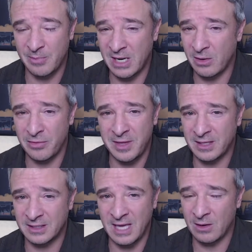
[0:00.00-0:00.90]
But I don't
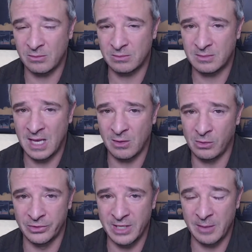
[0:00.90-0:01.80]
think that that, that
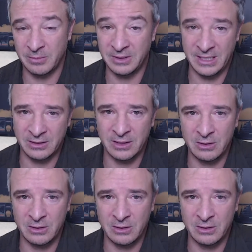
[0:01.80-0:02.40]
holds up legally.